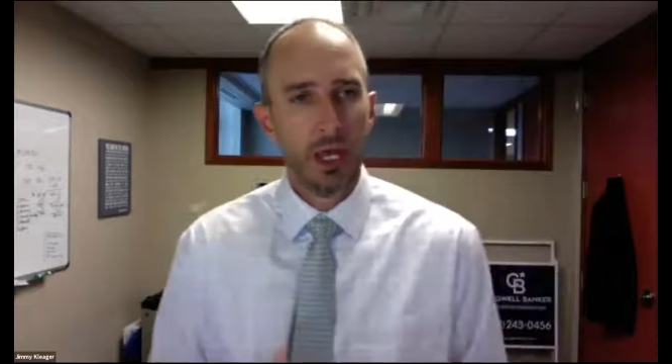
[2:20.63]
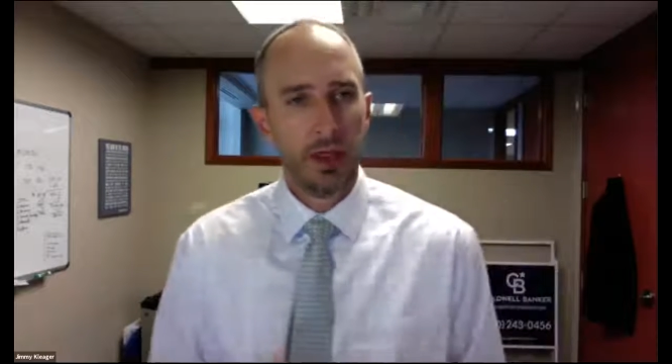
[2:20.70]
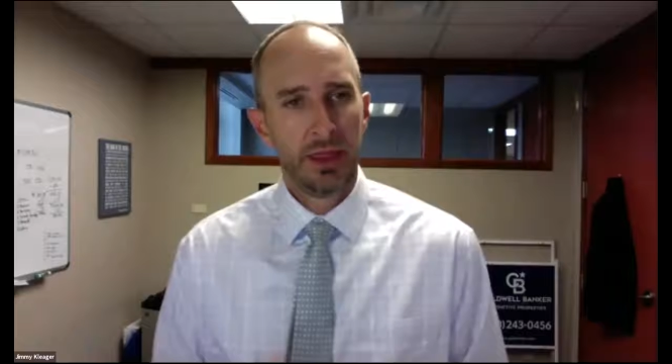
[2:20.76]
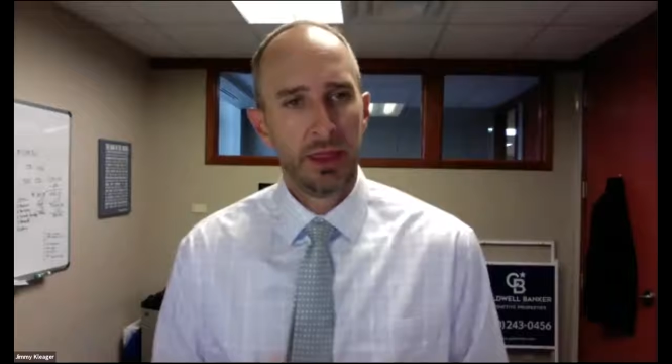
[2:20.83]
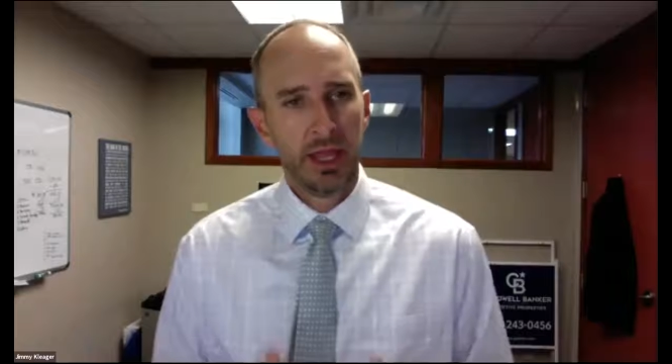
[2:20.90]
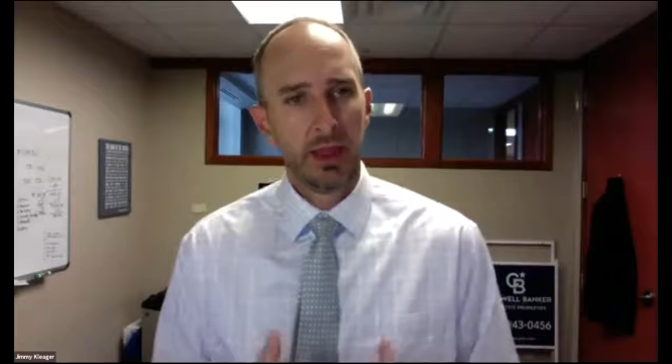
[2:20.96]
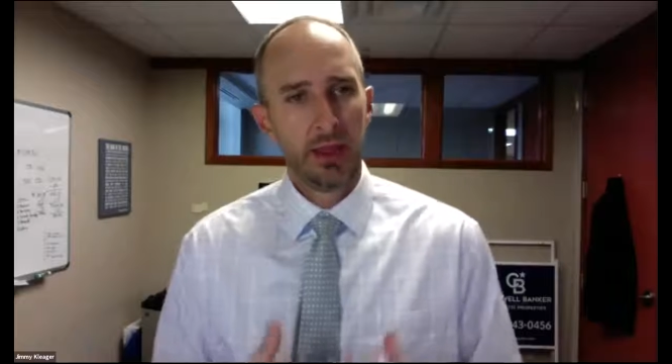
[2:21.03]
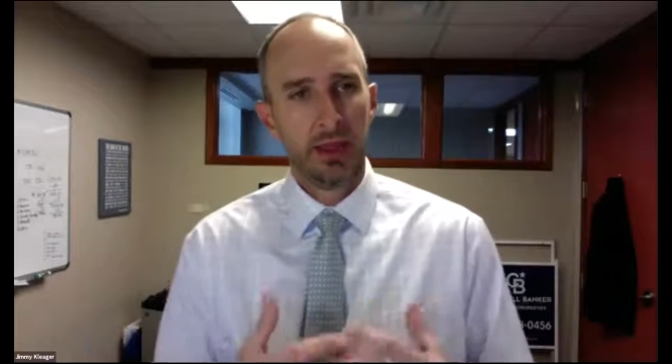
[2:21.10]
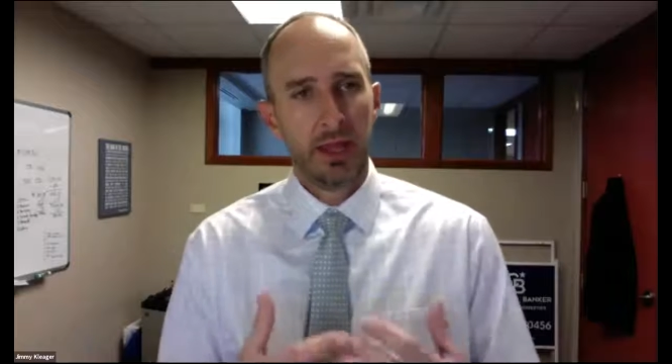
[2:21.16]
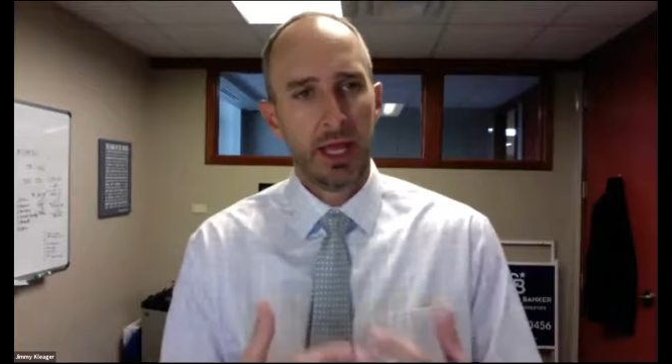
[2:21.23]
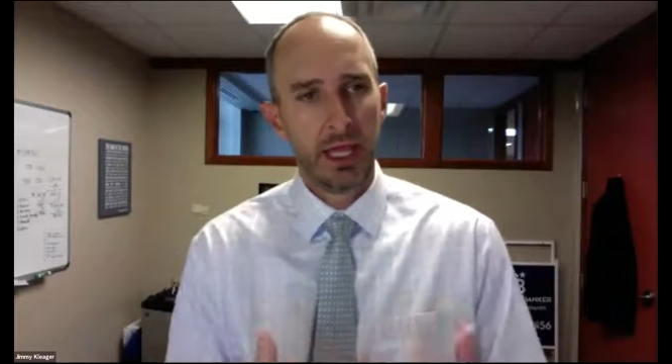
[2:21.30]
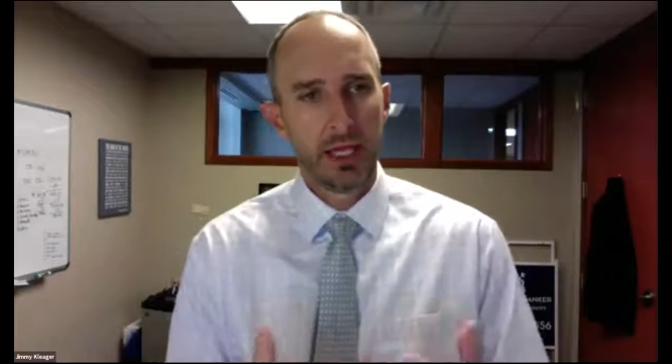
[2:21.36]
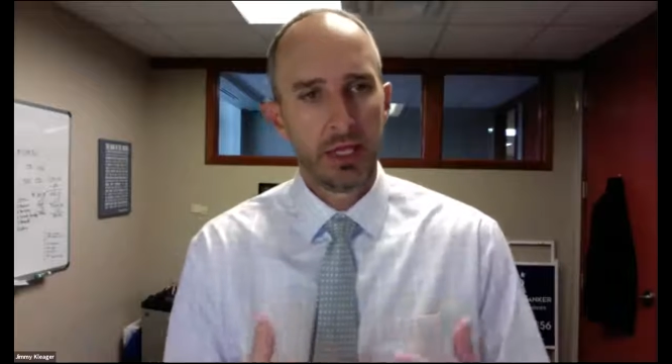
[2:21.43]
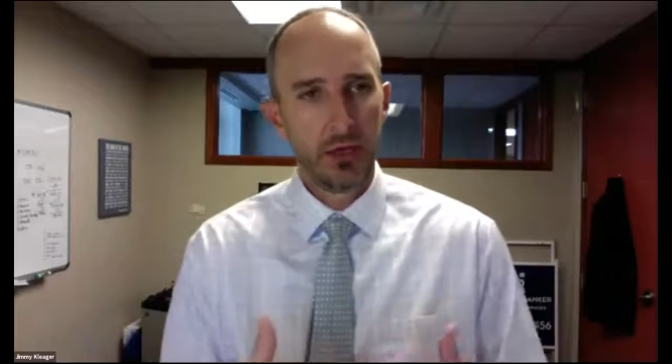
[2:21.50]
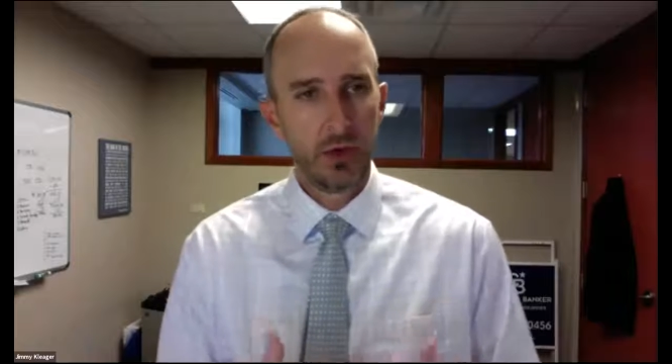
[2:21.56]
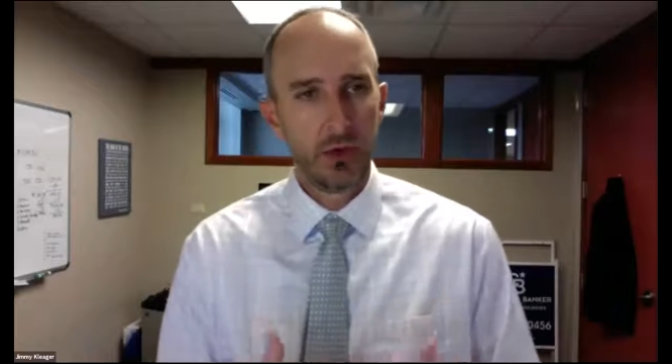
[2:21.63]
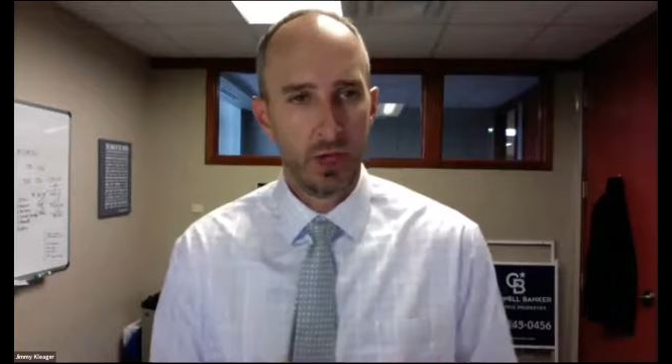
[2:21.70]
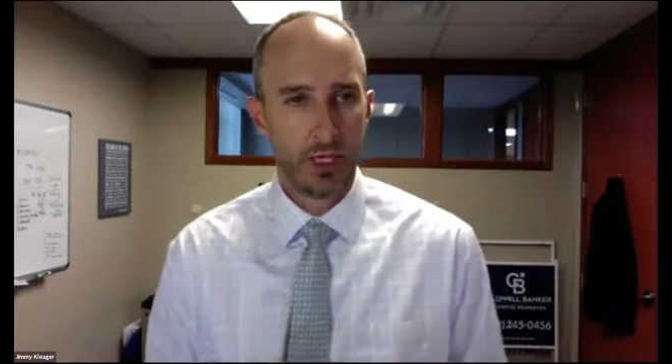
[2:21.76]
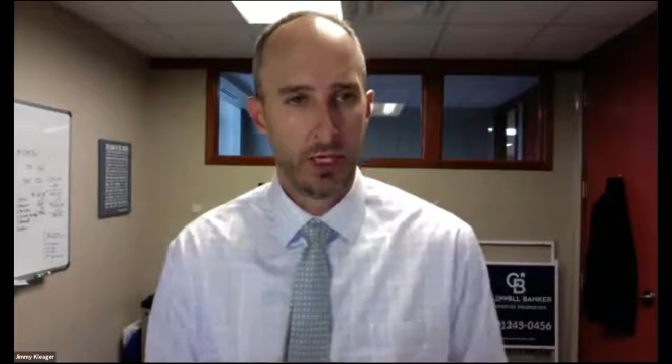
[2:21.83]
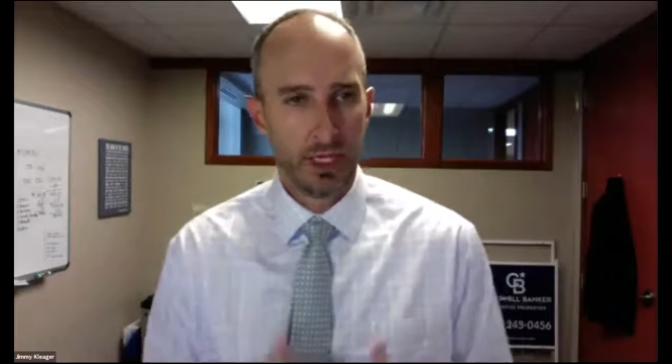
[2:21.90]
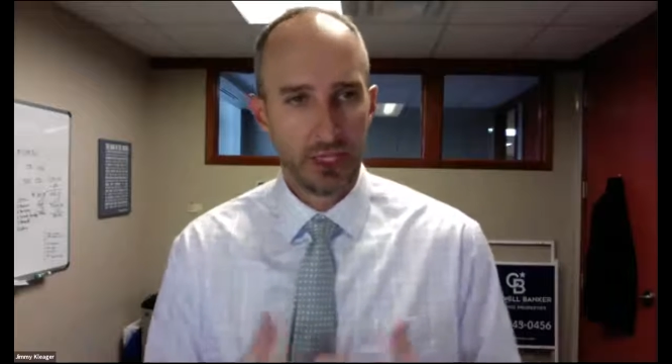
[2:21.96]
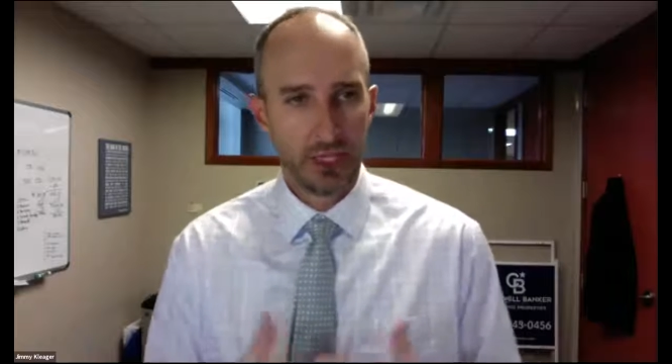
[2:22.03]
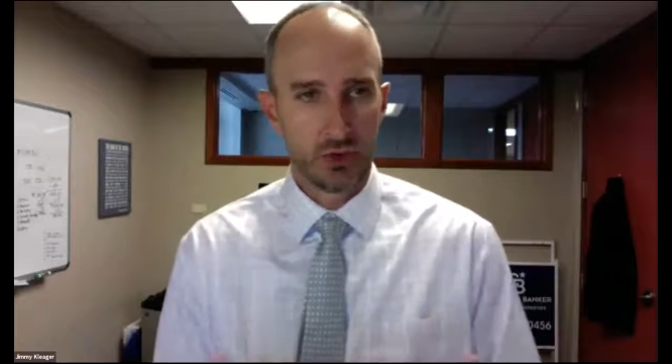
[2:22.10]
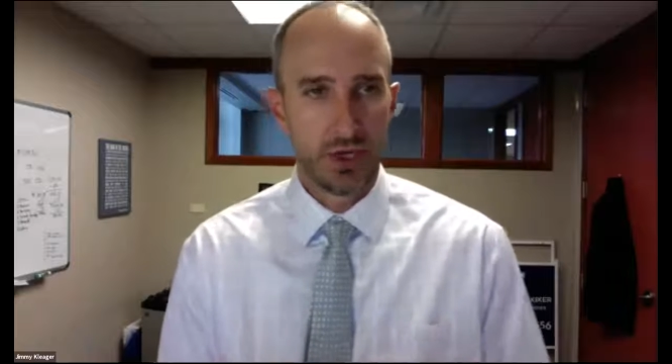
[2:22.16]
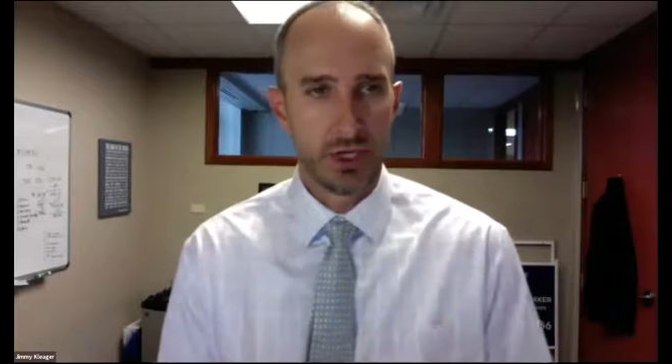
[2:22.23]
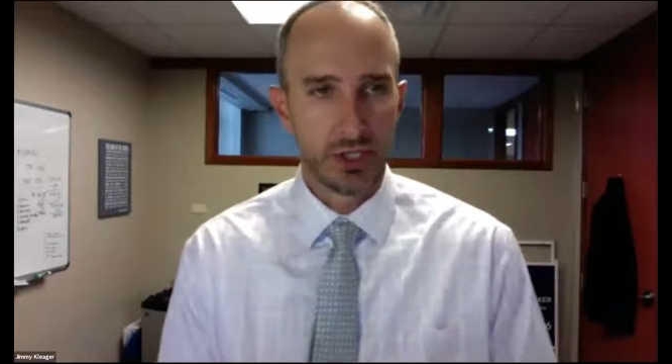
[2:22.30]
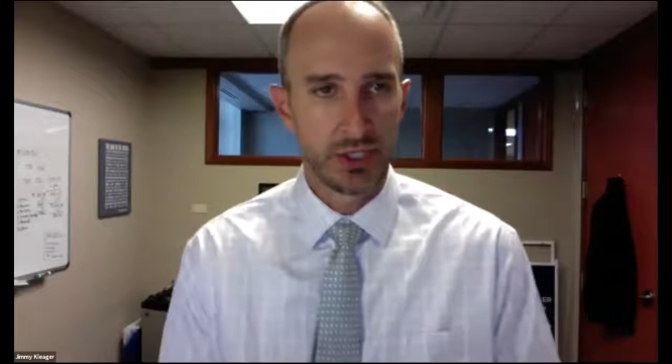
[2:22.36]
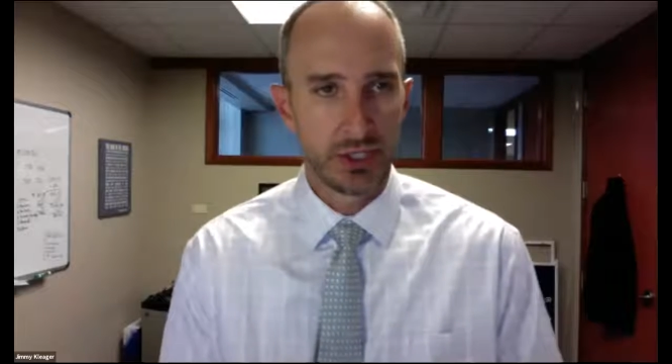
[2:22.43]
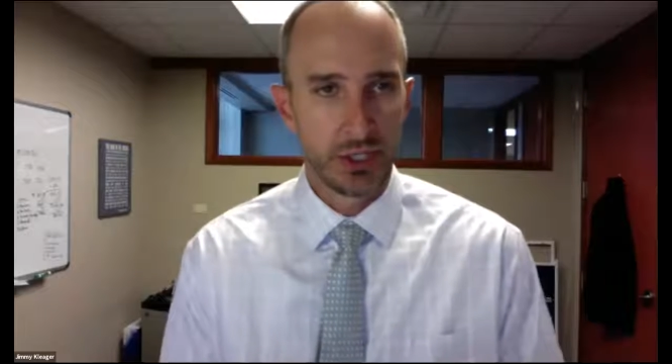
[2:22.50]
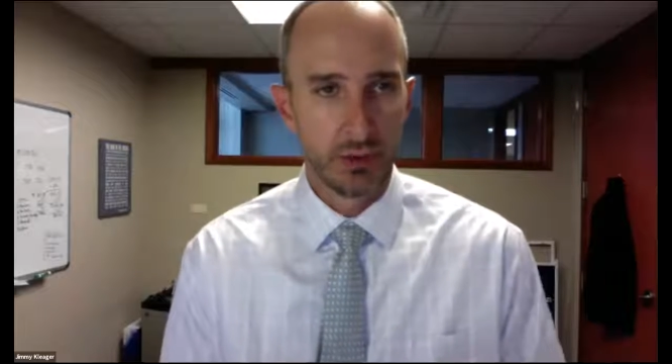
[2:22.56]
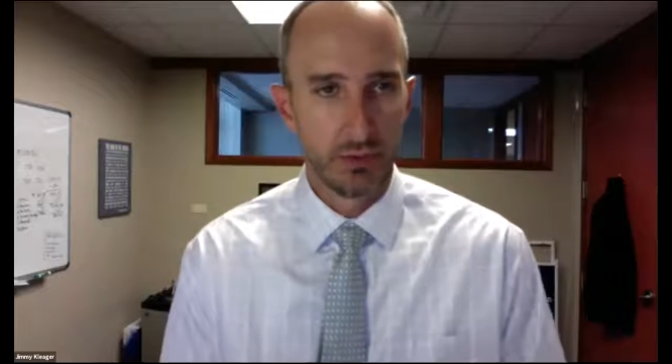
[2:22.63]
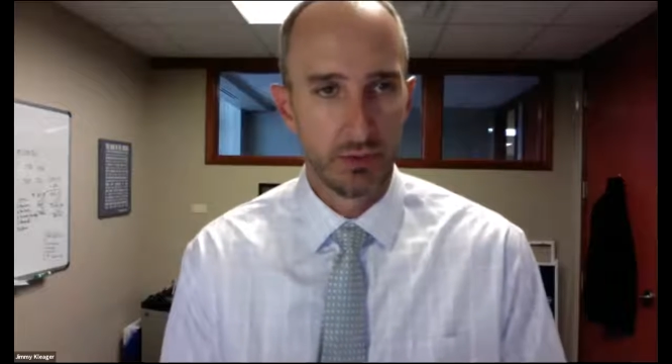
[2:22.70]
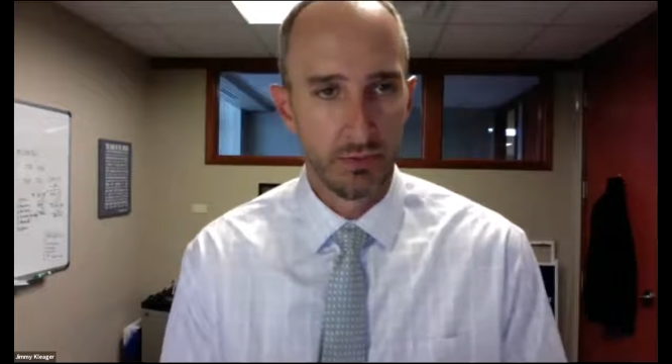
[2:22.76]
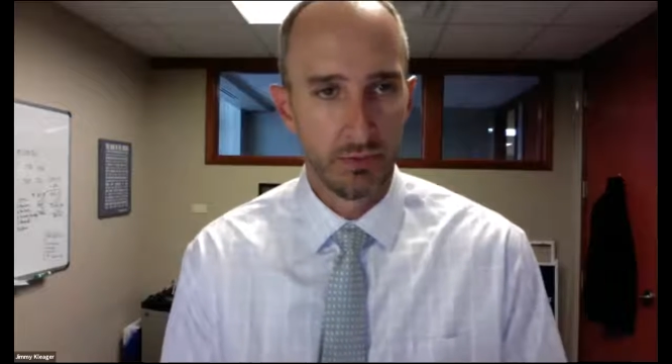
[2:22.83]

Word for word: they like you, and they trust you.